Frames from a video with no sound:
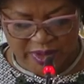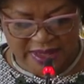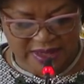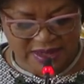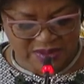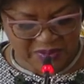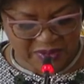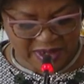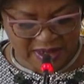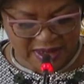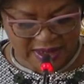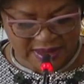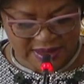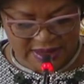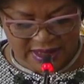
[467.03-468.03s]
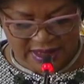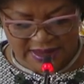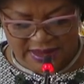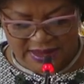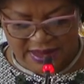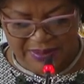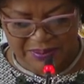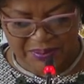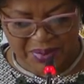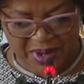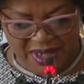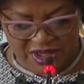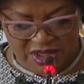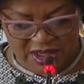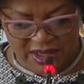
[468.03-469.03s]
independent, and
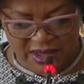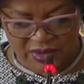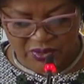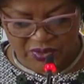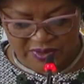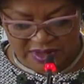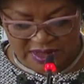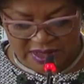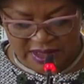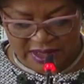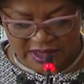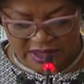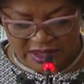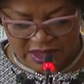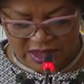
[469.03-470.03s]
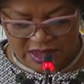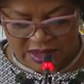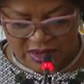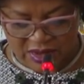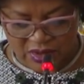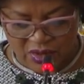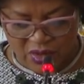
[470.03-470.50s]
impartial consideration